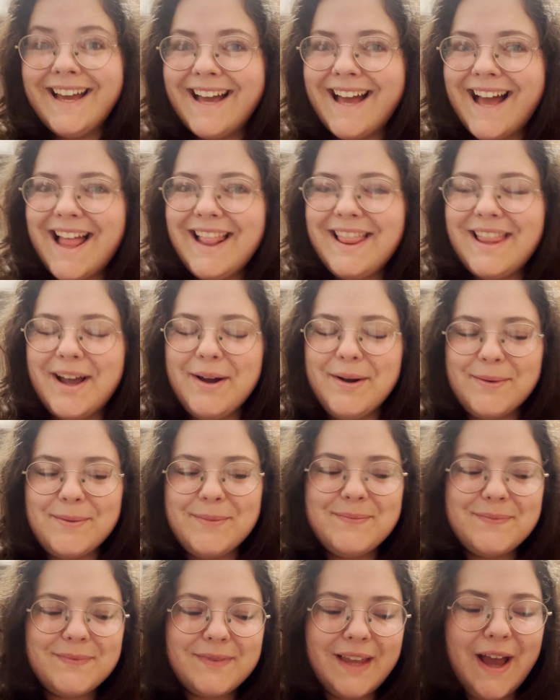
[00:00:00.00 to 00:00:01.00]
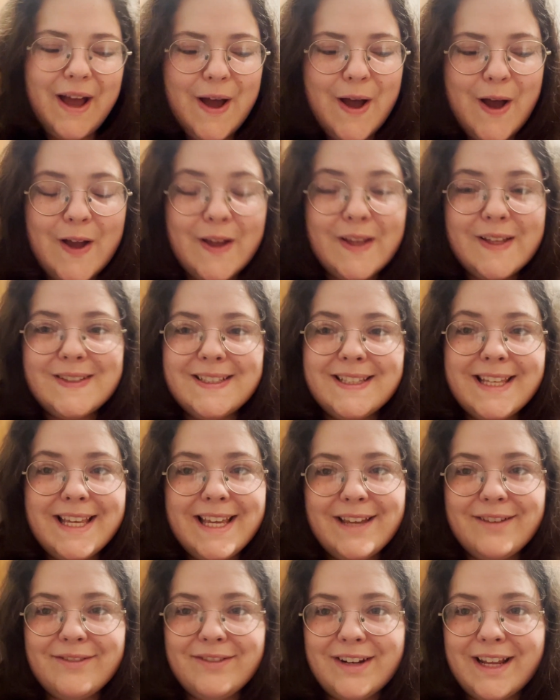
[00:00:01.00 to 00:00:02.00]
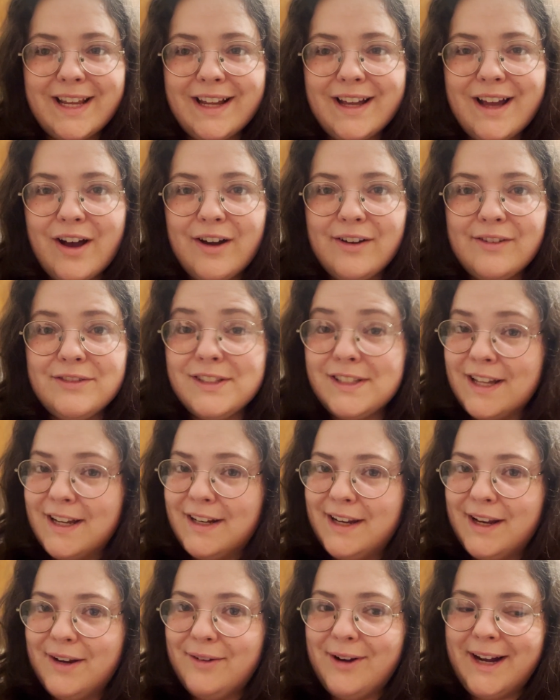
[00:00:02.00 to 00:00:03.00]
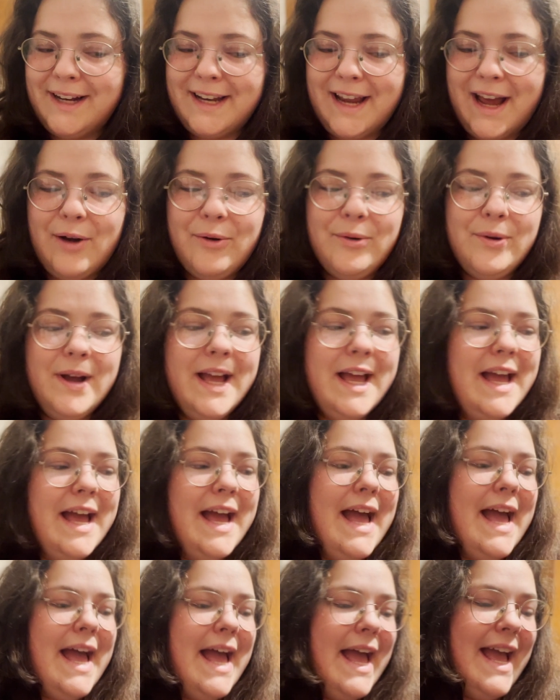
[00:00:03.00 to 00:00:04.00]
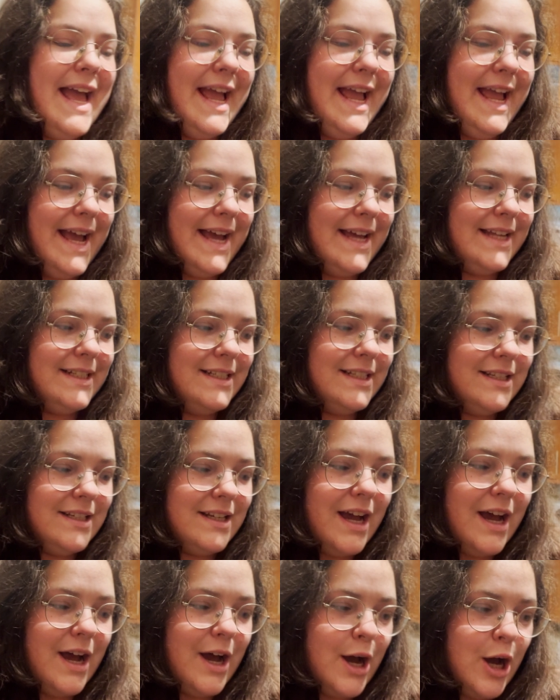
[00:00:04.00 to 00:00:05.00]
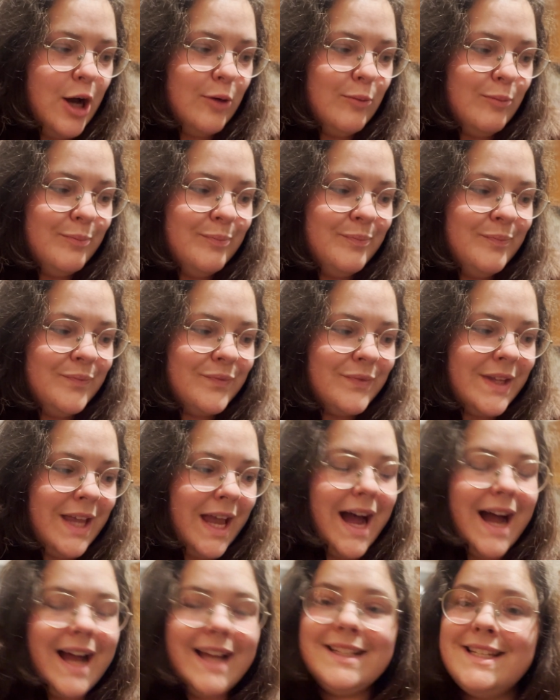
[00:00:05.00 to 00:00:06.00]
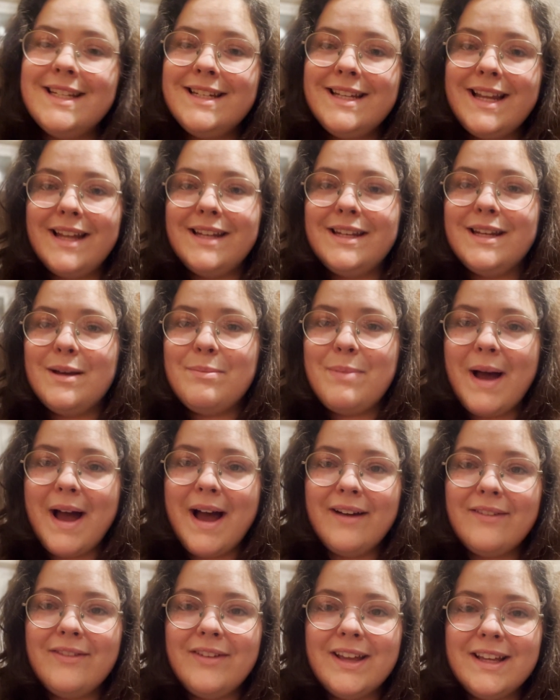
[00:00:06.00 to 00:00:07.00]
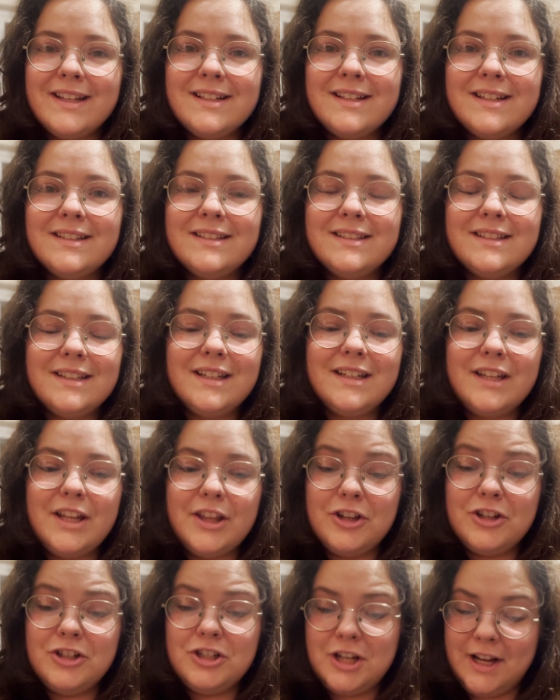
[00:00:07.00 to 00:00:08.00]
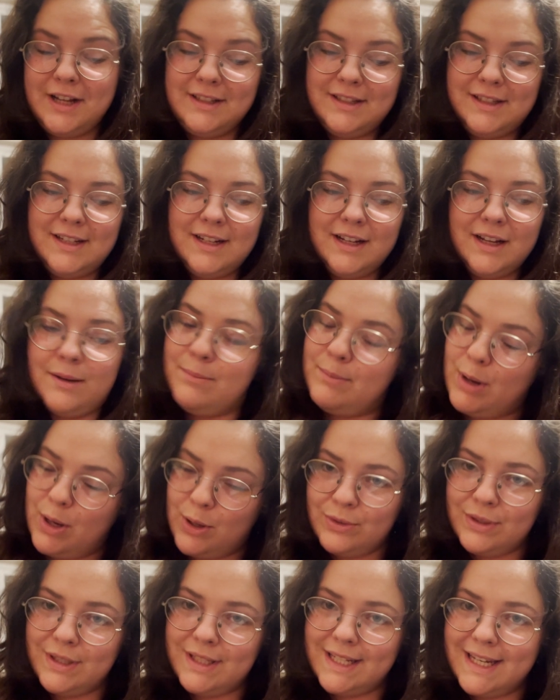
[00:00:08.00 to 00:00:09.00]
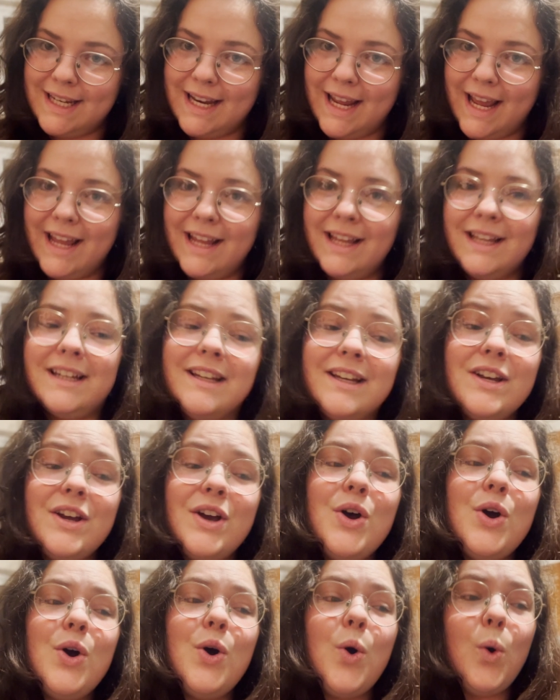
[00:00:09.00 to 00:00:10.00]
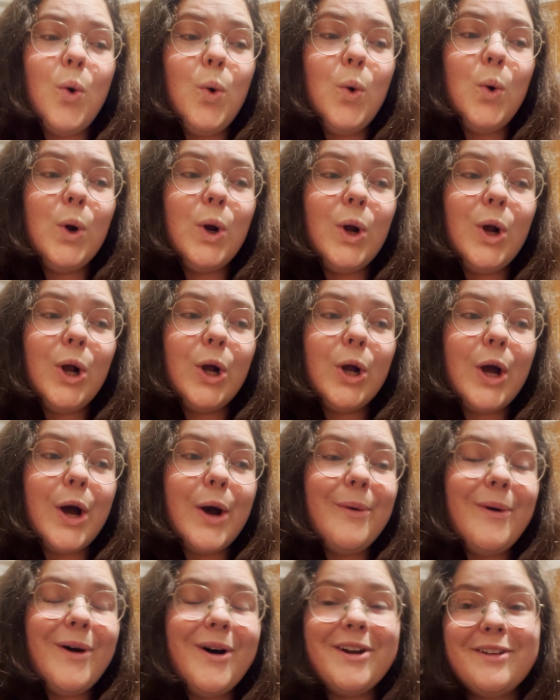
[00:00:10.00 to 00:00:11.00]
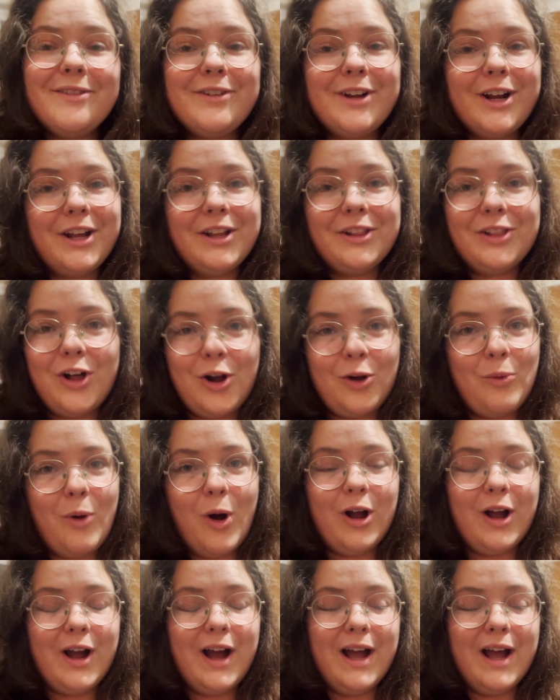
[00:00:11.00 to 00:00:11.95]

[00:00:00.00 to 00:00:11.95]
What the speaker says: Hello, it's the evening of Sunday right now, and I didn't end up having another chance to compose today or go on a very long walk.